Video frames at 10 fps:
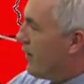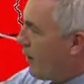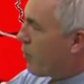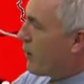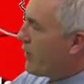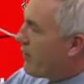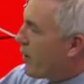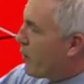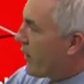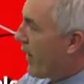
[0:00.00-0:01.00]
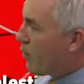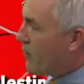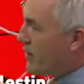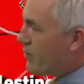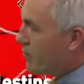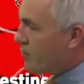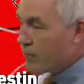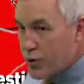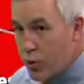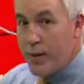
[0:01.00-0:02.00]
and probably Navarro County will be
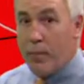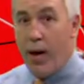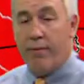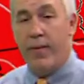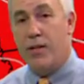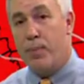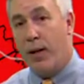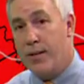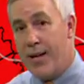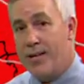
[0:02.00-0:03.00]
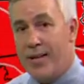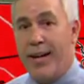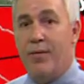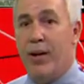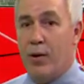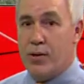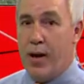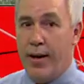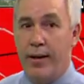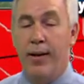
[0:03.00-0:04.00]
trimmed off of this, because as the evening goes
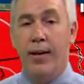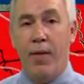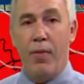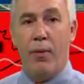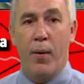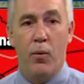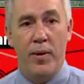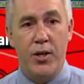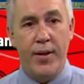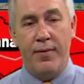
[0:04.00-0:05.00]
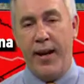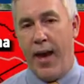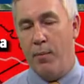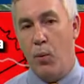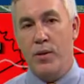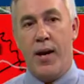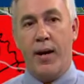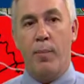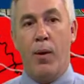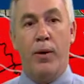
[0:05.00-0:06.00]
on, that threat will be shifting out. But we'll talk
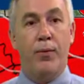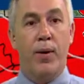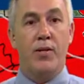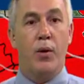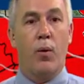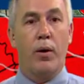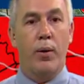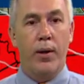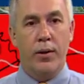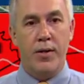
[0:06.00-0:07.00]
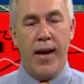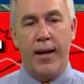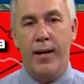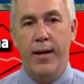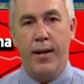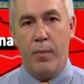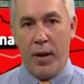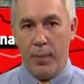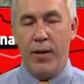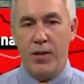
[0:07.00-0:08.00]
about what the rest of your work week looks like coming
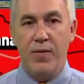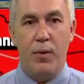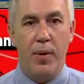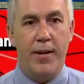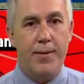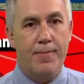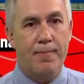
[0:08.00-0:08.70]
up here in just a few minutes.